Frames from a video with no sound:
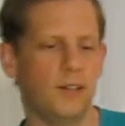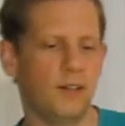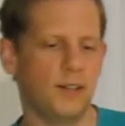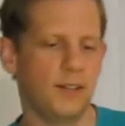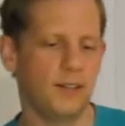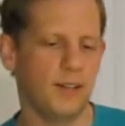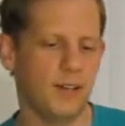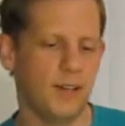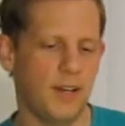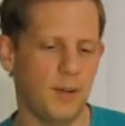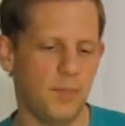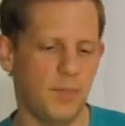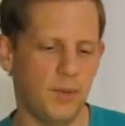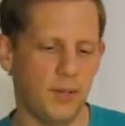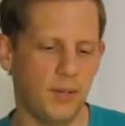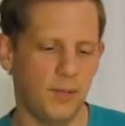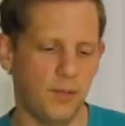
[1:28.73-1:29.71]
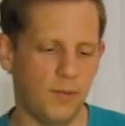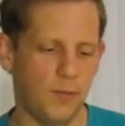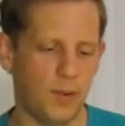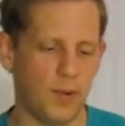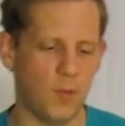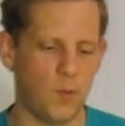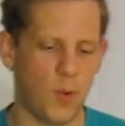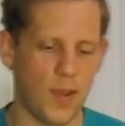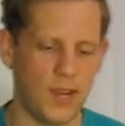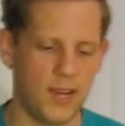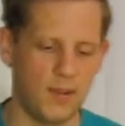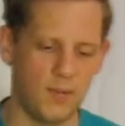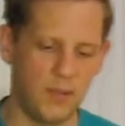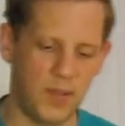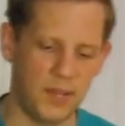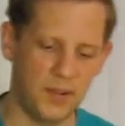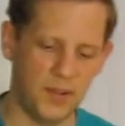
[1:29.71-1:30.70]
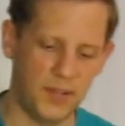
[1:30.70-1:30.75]
on top, very white,
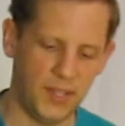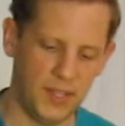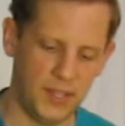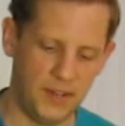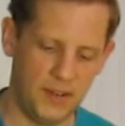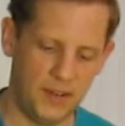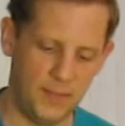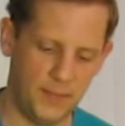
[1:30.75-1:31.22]
pale head.